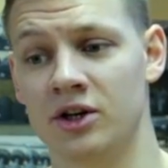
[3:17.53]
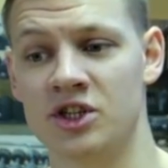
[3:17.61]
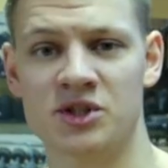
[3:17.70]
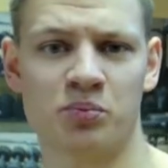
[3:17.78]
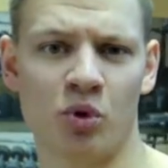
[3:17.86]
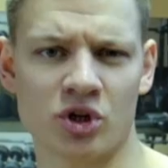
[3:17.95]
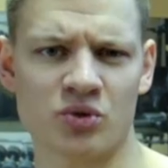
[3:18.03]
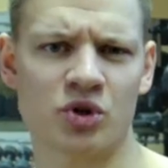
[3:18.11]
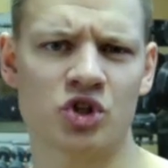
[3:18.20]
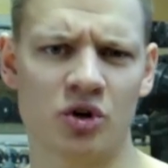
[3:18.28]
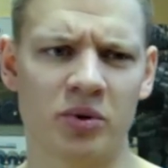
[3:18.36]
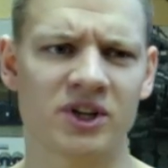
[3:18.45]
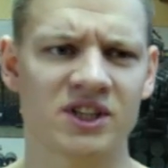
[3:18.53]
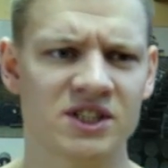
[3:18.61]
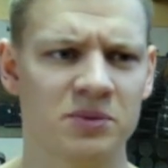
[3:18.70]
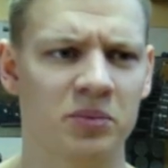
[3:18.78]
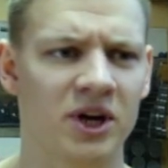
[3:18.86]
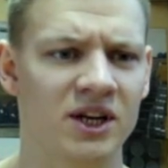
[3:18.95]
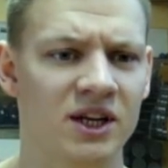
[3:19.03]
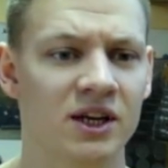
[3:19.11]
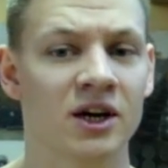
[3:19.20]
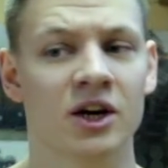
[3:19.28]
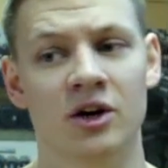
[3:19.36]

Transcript: sports which you're participating,